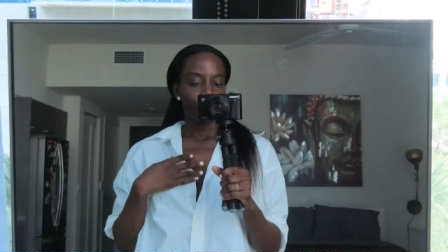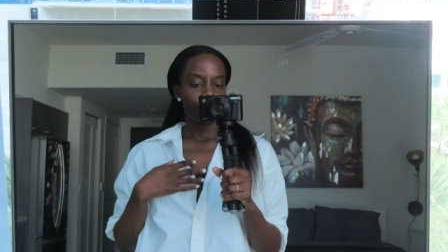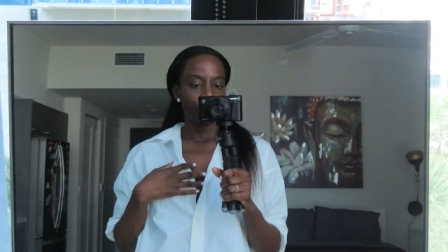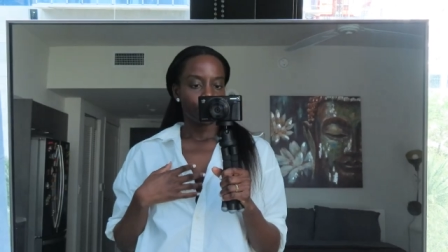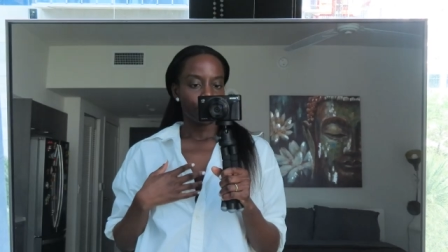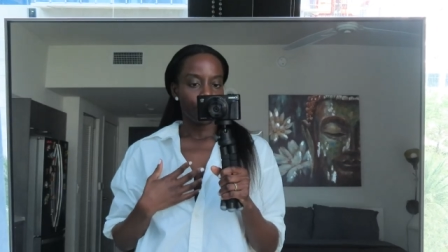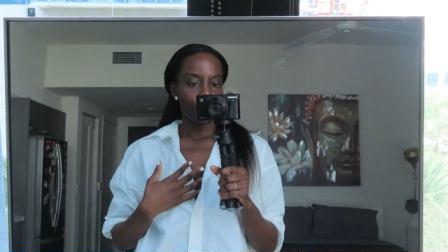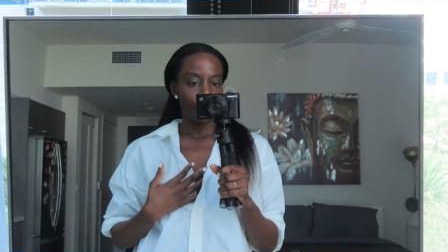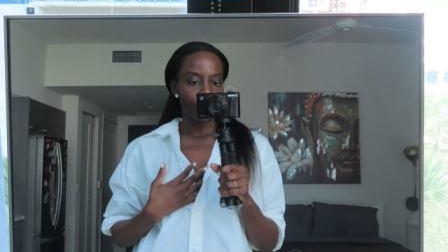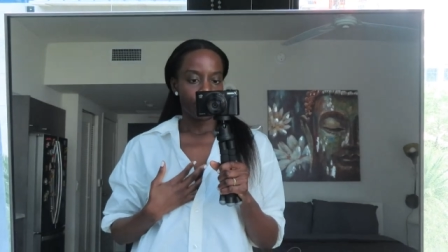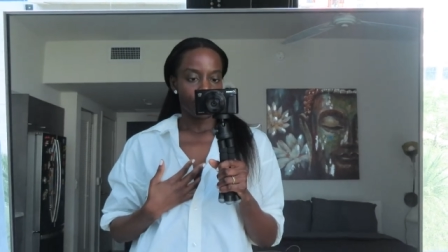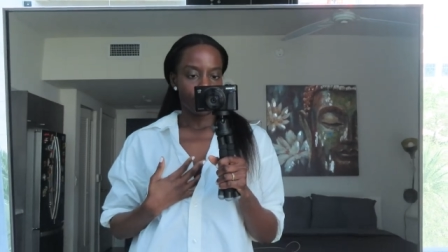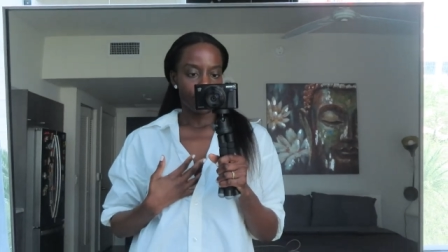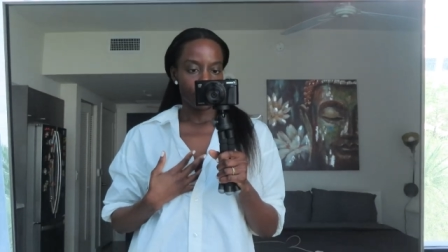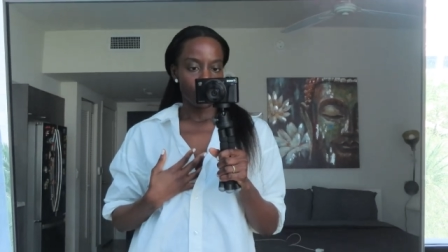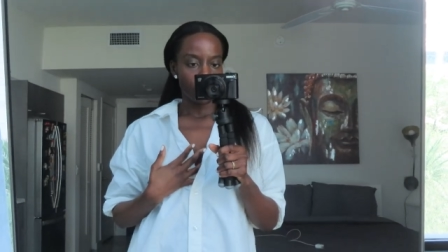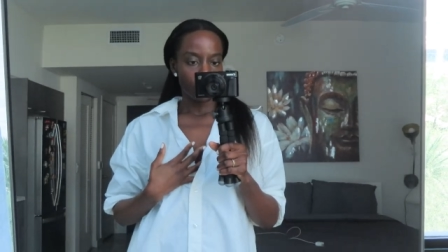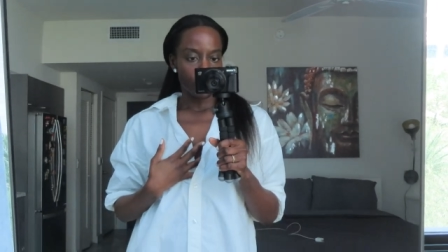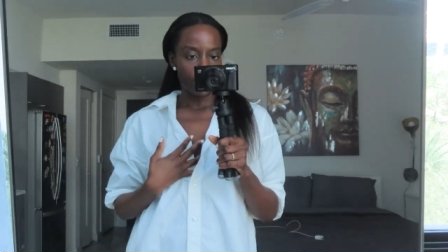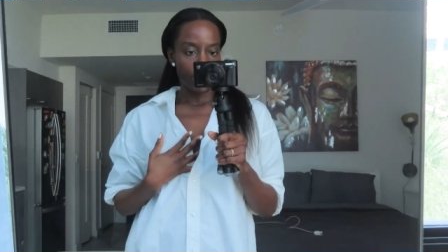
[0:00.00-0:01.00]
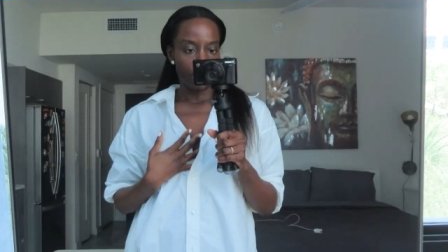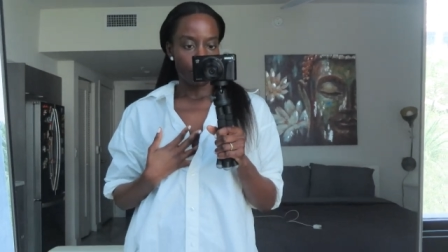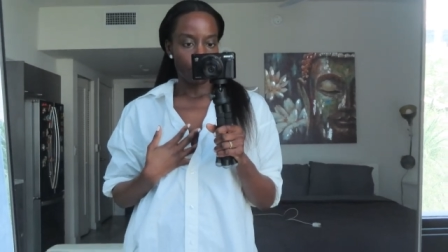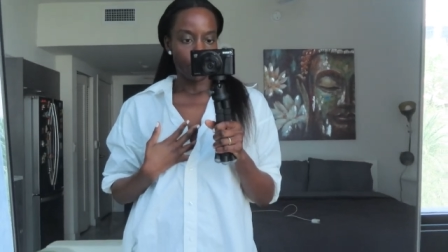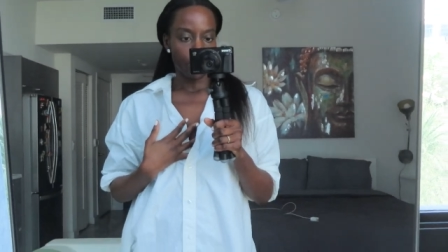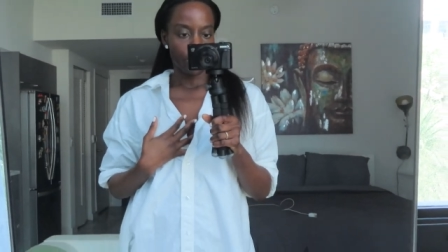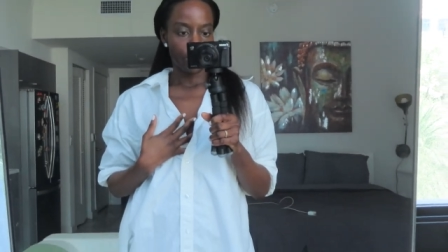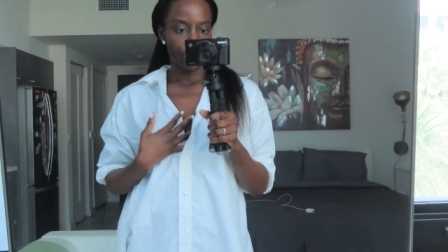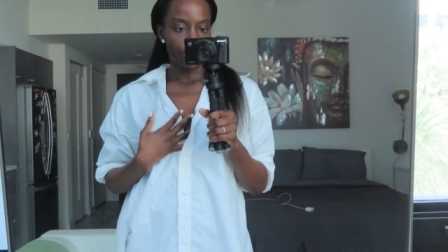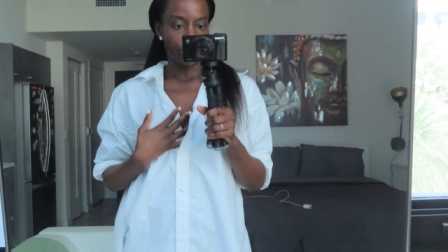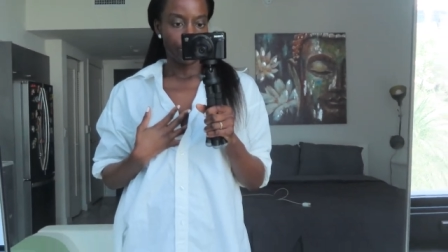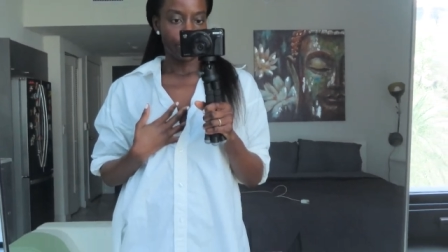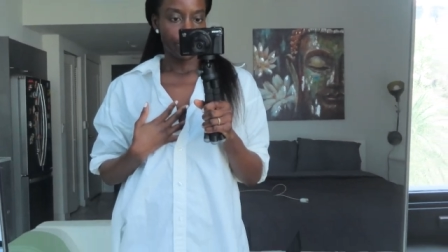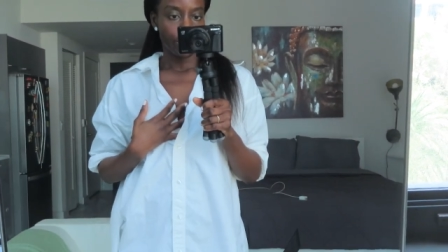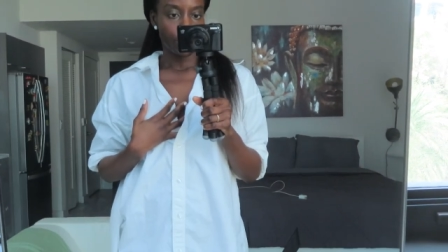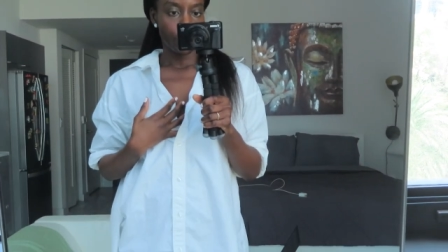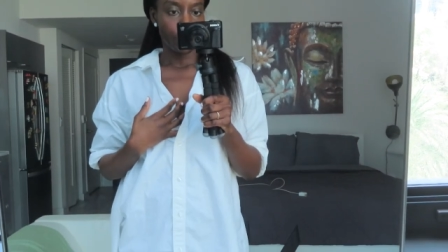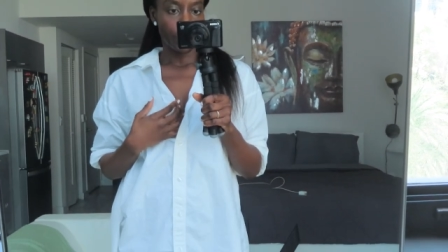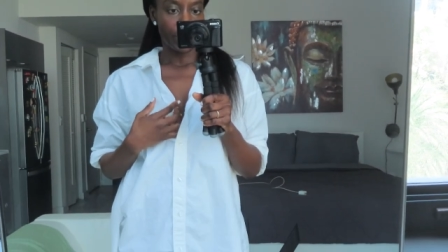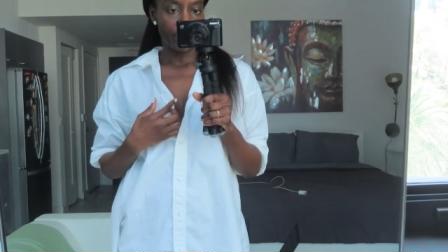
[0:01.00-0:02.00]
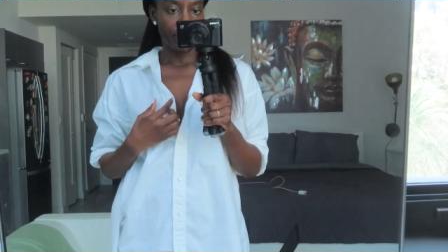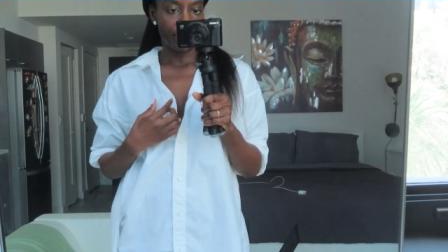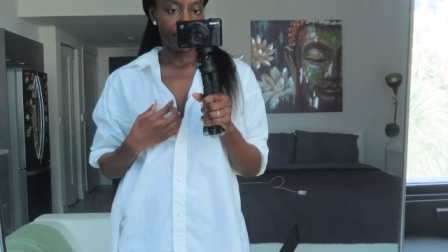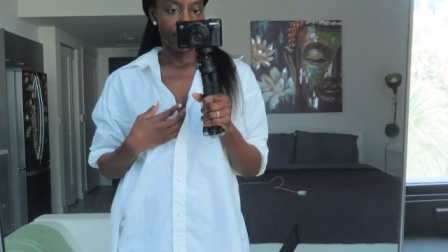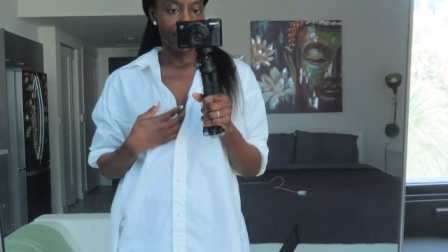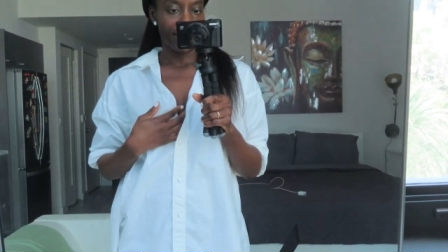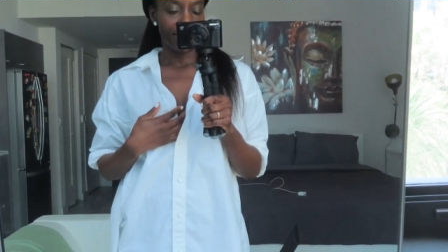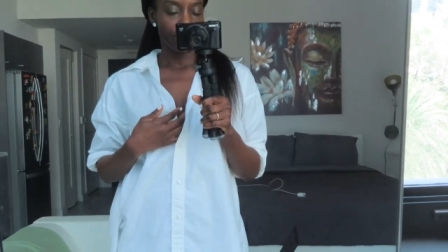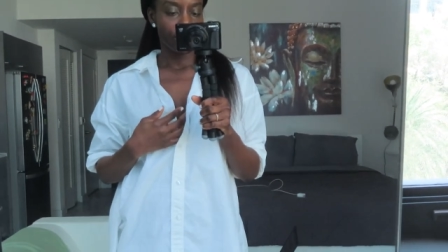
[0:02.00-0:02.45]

So this is what I'm currently wearing.